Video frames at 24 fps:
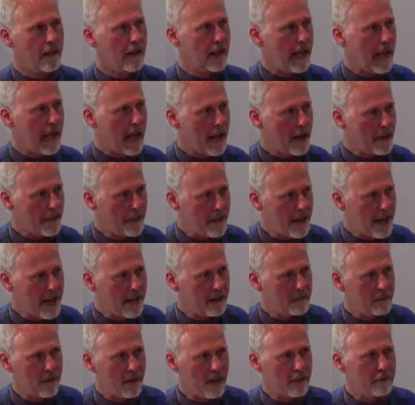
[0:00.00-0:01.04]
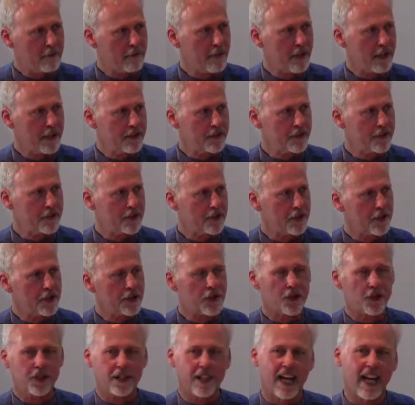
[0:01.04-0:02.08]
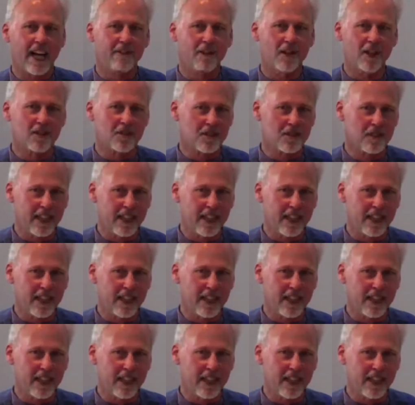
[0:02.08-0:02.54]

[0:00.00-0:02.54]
And that, my friends, should have us